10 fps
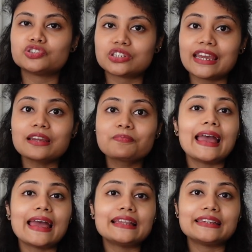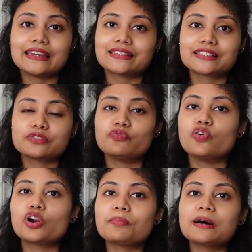check and yes
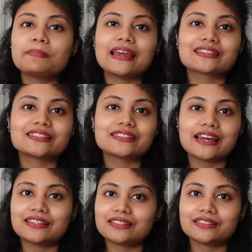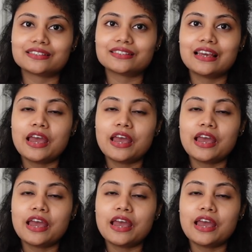warm up exercises